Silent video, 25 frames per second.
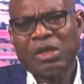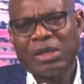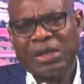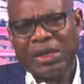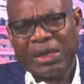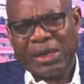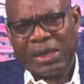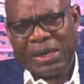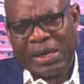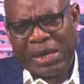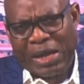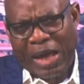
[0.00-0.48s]

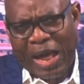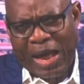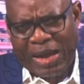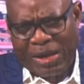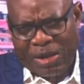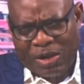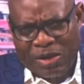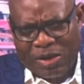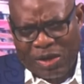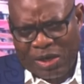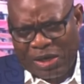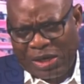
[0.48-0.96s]

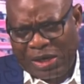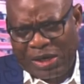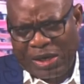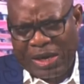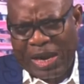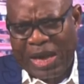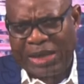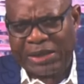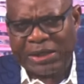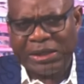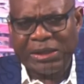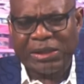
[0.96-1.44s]
and the
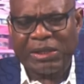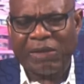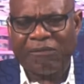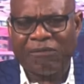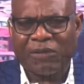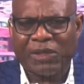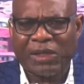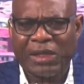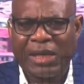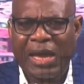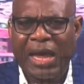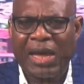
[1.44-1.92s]

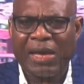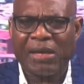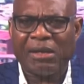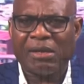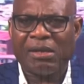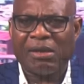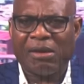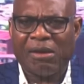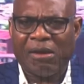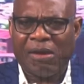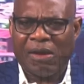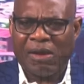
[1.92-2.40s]
1979
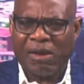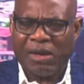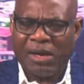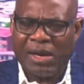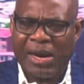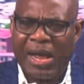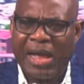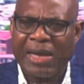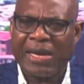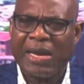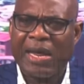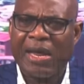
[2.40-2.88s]

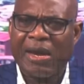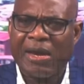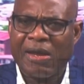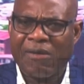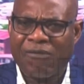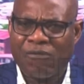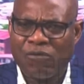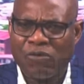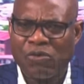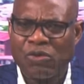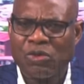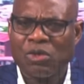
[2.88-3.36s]
Iranian
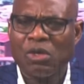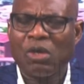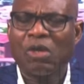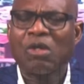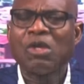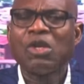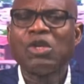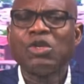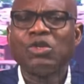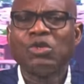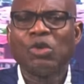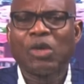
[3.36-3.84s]
Revolution,
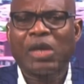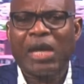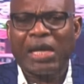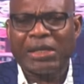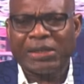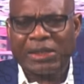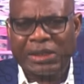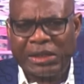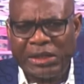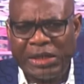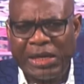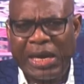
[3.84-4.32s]
you
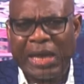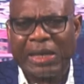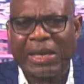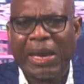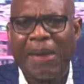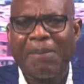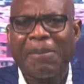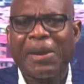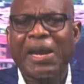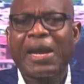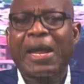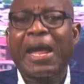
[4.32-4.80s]
can see that
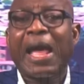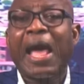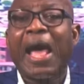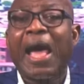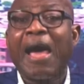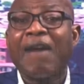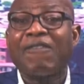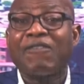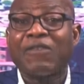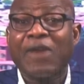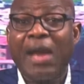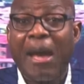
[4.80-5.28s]
America
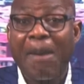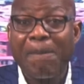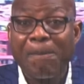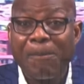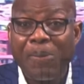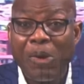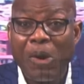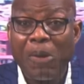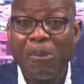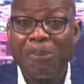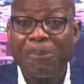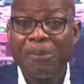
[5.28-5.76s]
have
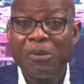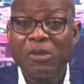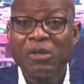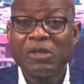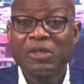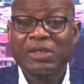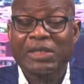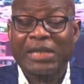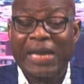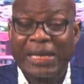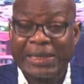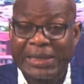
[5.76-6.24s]
ramped up
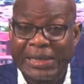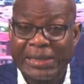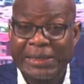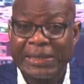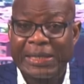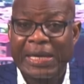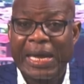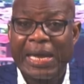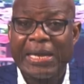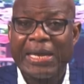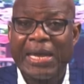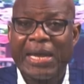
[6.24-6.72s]

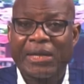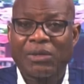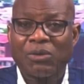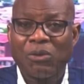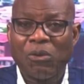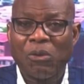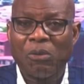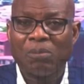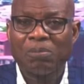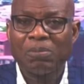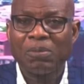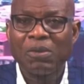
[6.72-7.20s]
strategically at
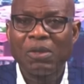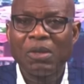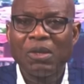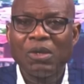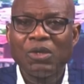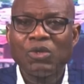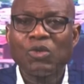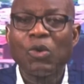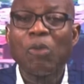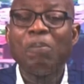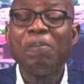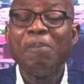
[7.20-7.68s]
home
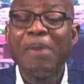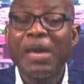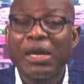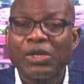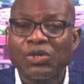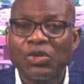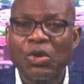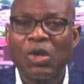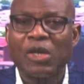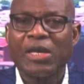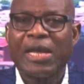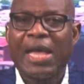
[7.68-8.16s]
to make
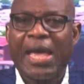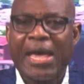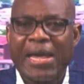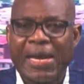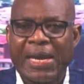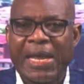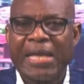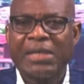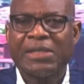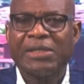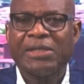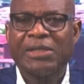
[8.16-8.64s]
sure they are
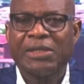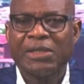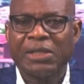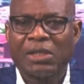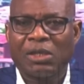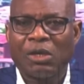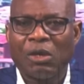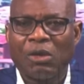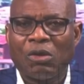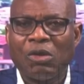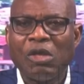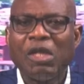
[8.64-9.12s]
energy
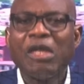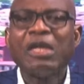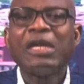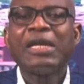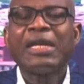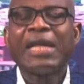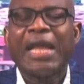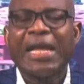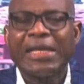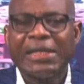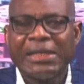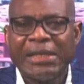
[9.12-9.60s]
secure.
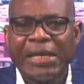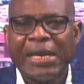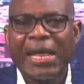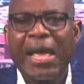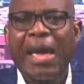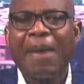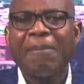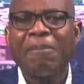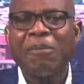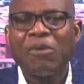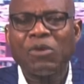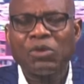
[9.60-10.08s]

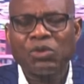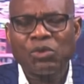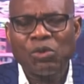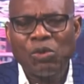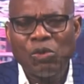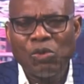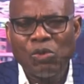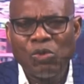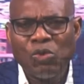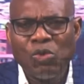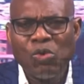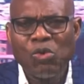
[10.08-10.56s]
Nigeria must
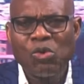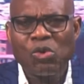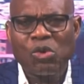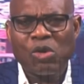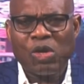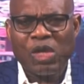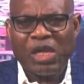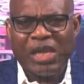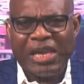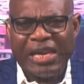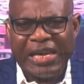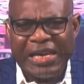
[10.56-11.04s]
look
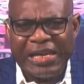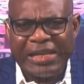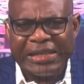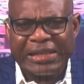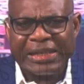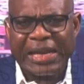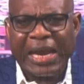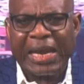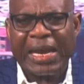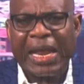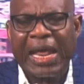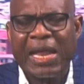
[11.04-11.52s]

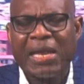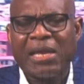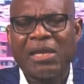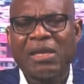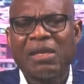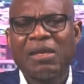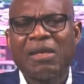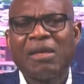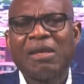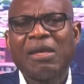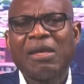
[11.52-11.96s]
internally.